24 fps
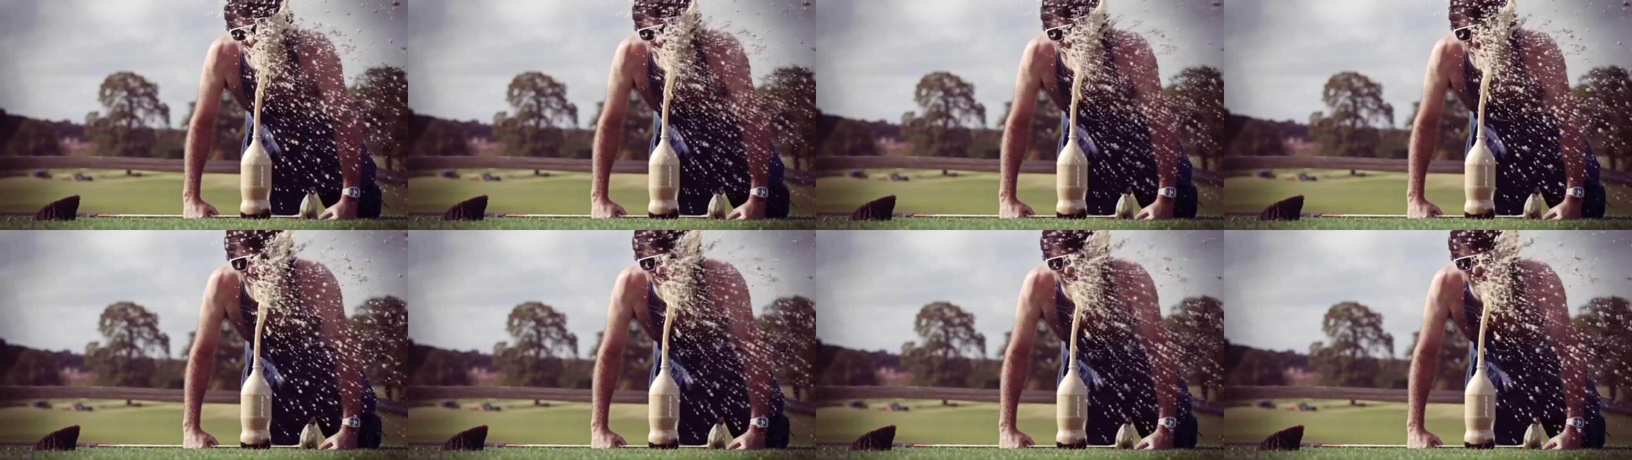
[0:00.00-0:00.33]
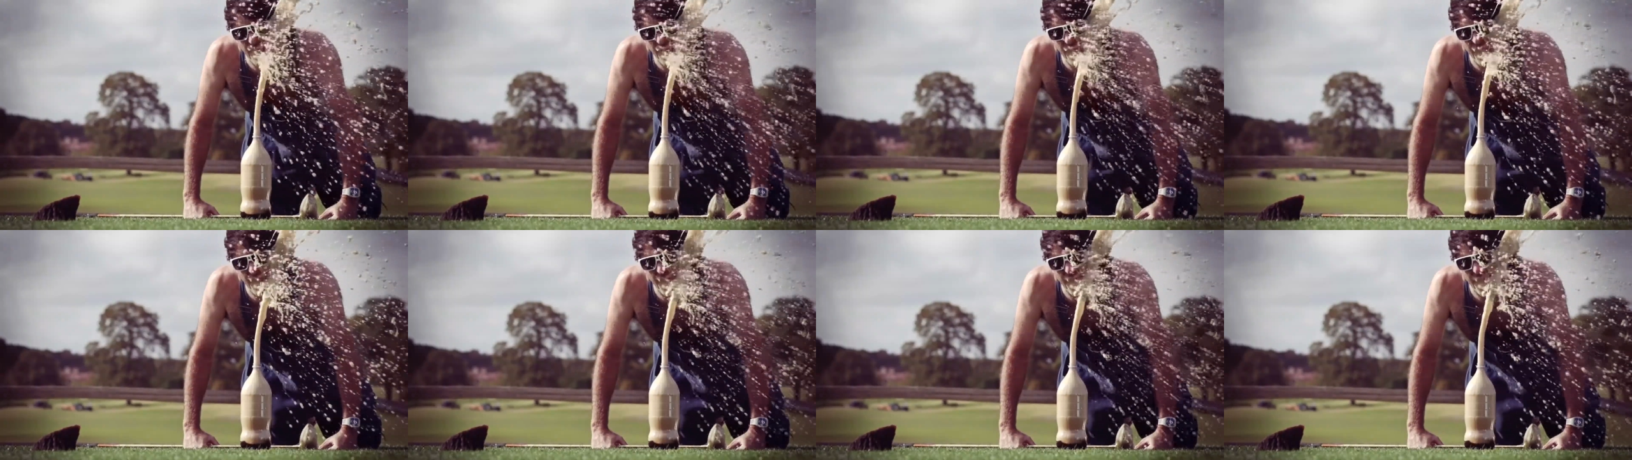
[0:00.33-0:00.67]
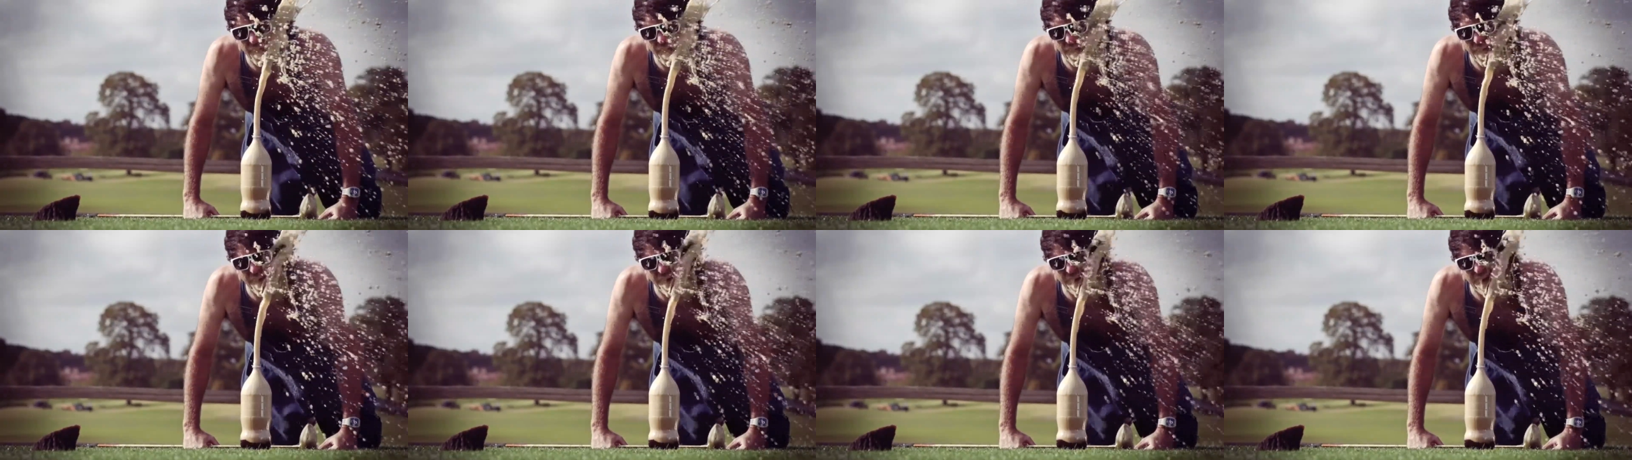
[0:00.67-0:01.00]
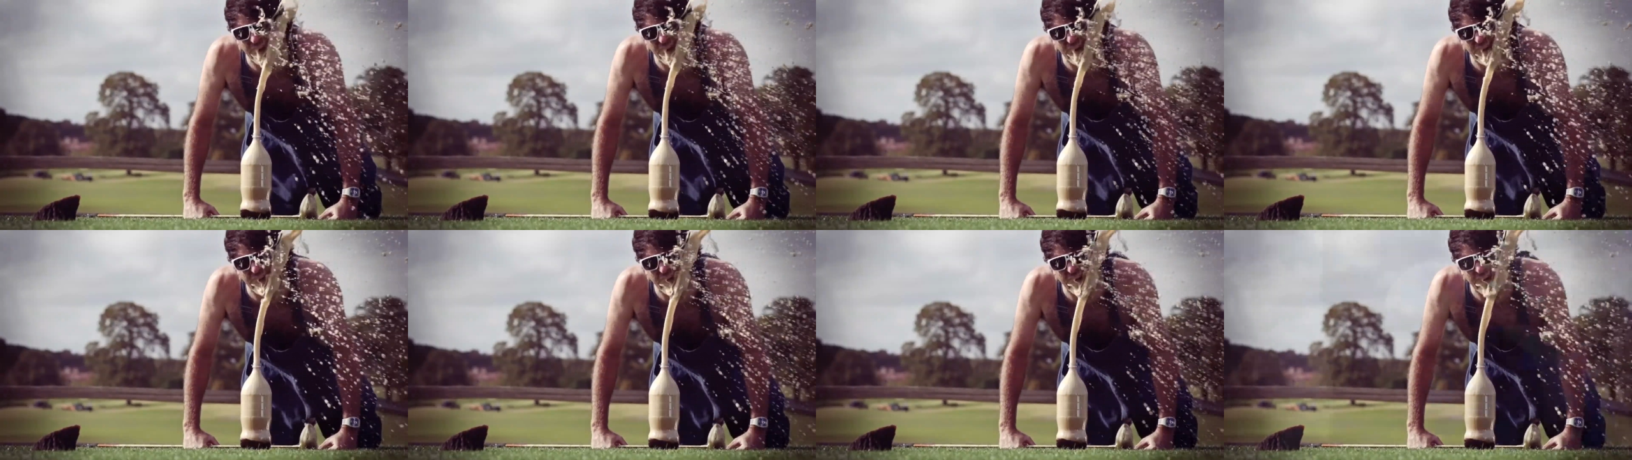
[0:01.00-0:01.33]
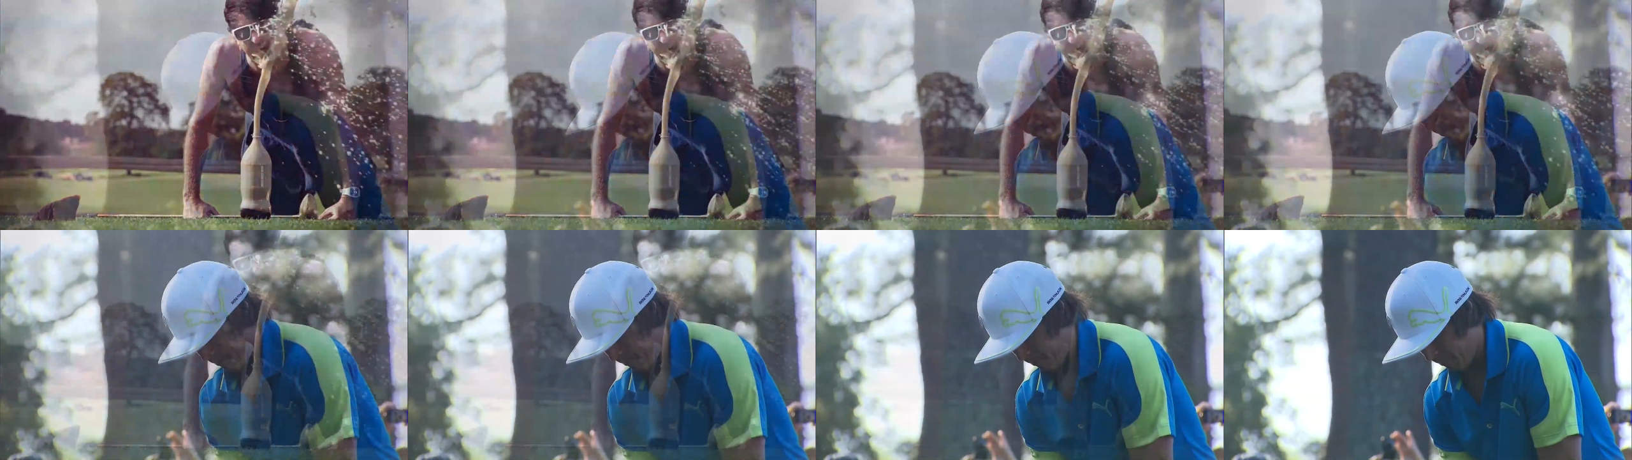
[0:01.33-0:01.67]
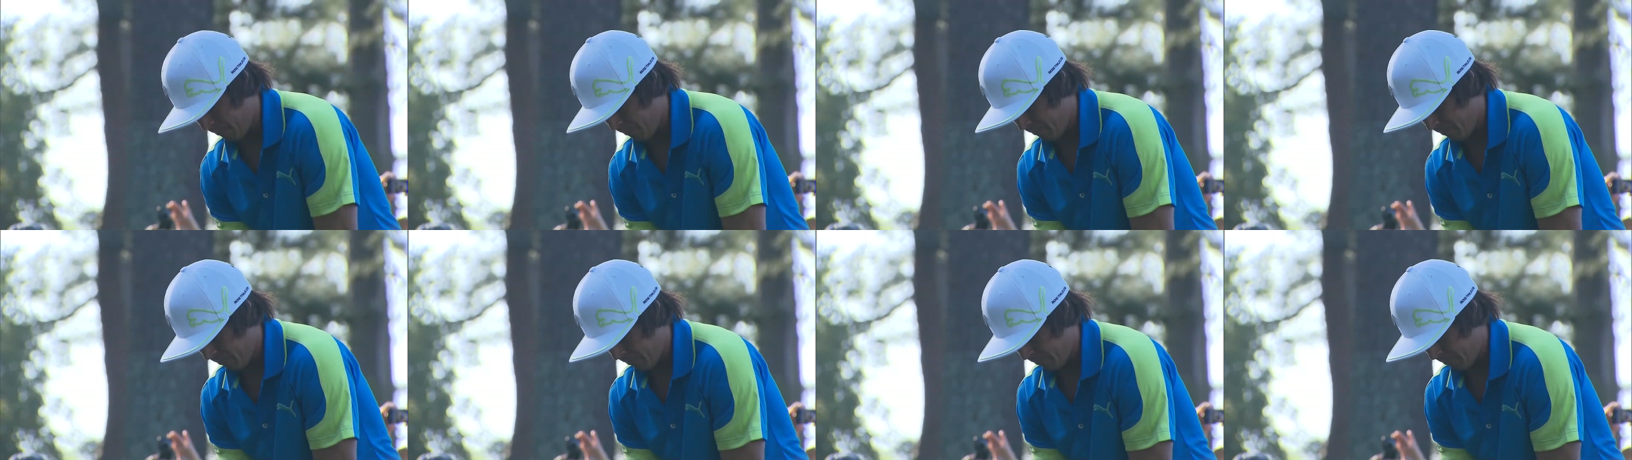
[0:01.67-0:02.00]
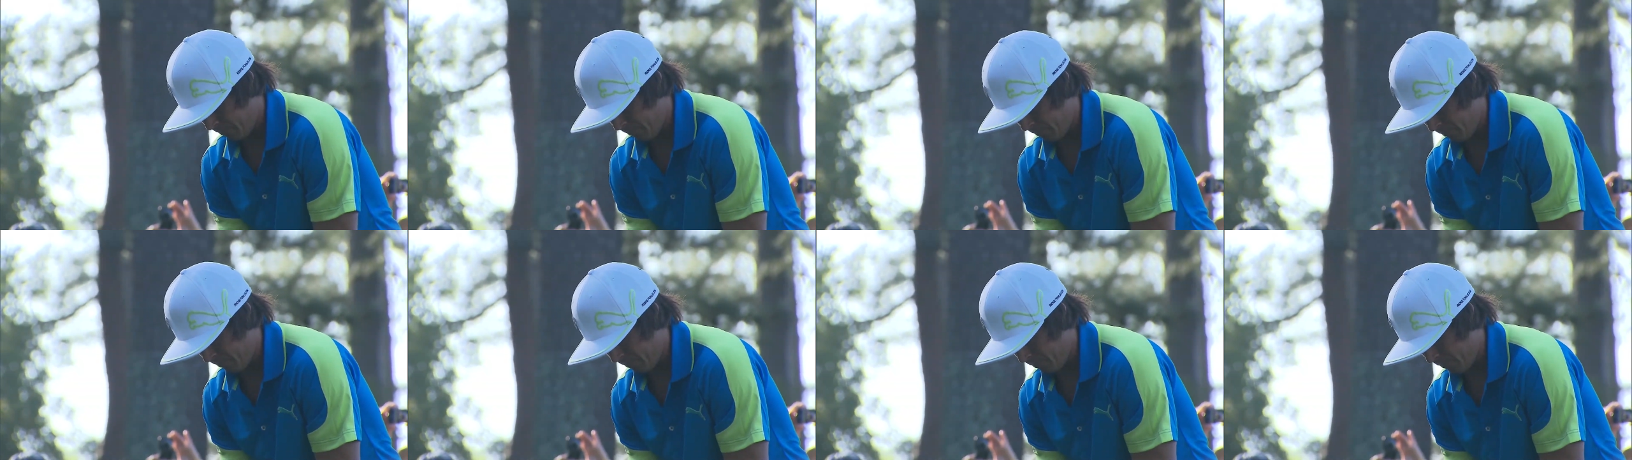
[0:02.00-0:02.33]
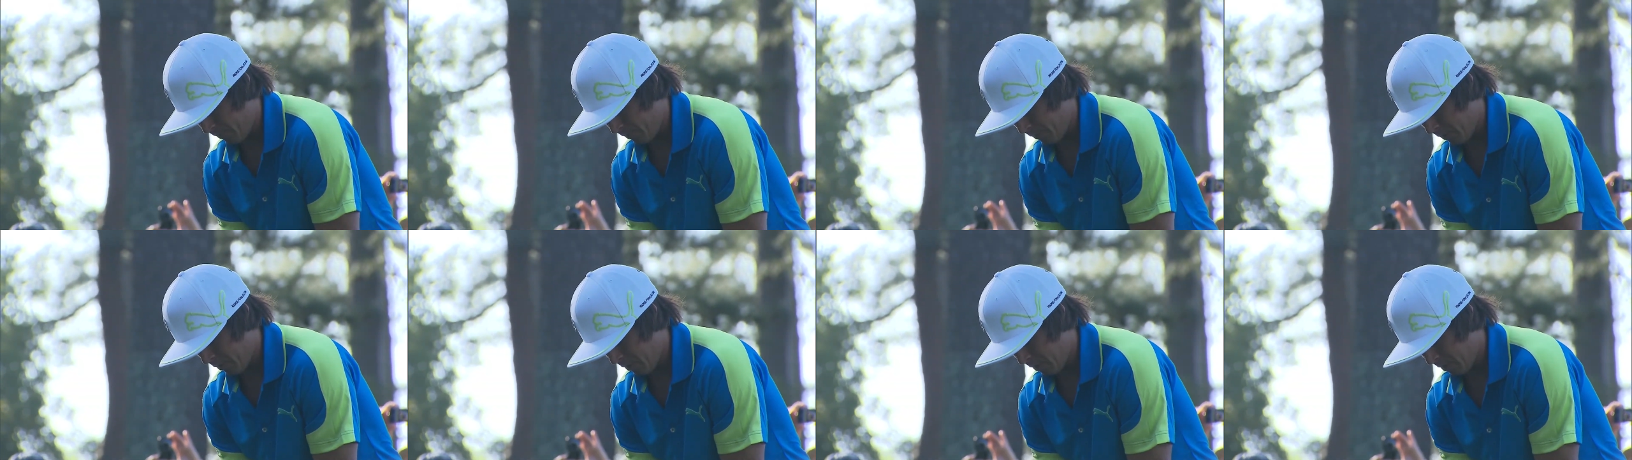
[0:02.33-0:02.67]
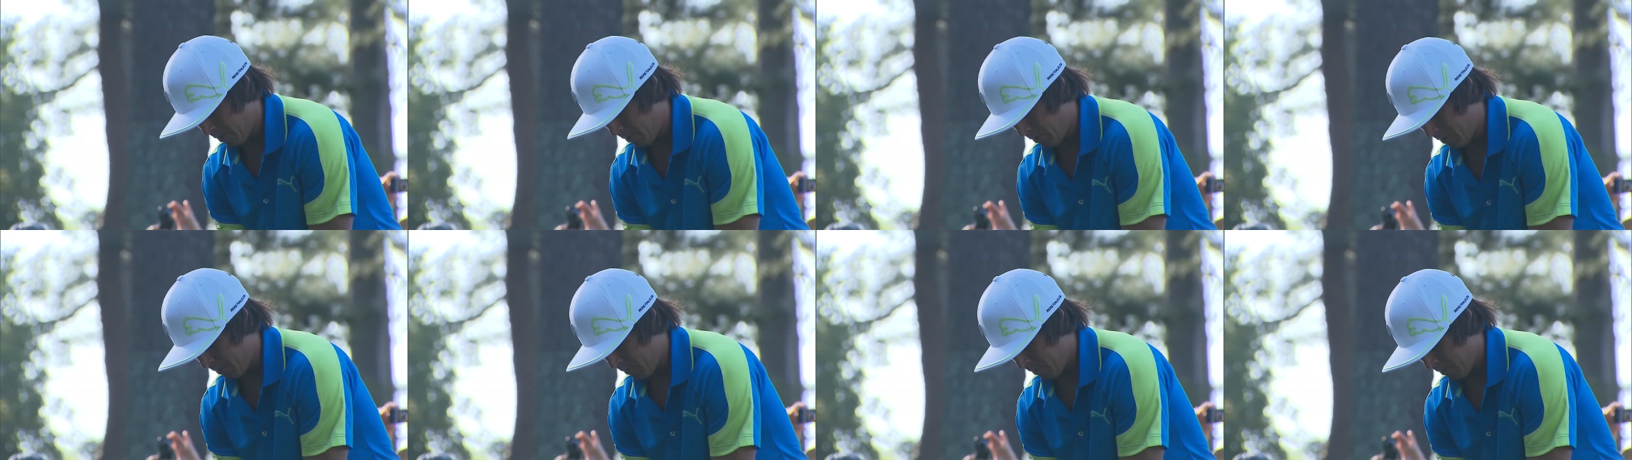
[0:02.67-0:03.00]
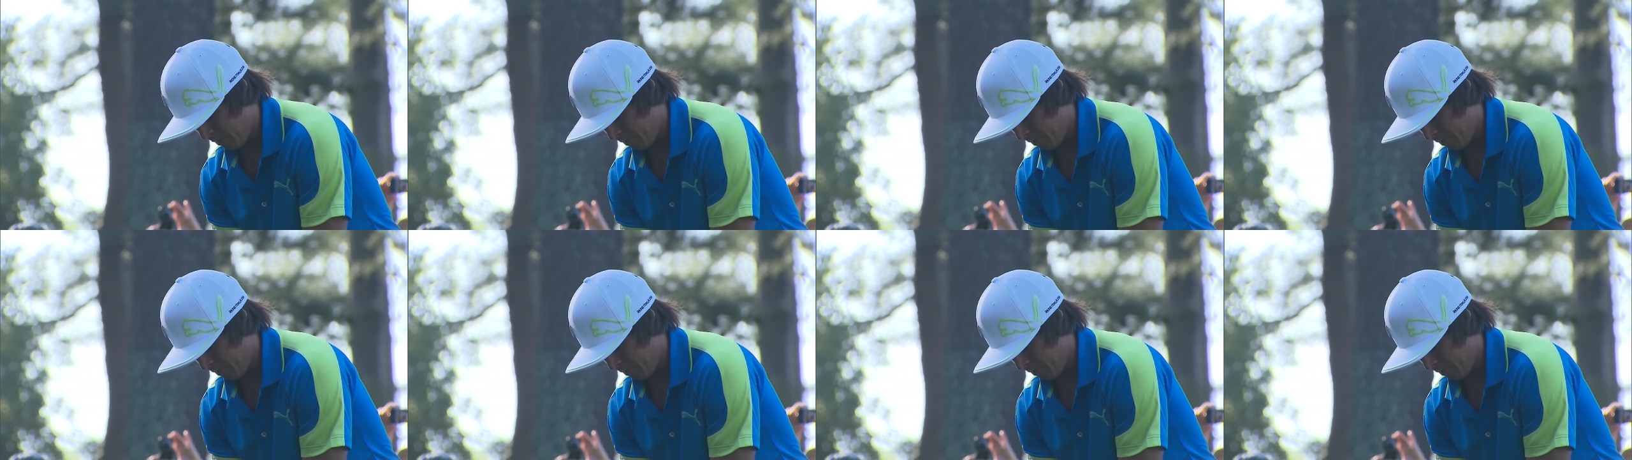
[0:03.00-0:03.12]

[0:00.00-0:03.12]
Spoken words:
Nobody's mouth can be seen.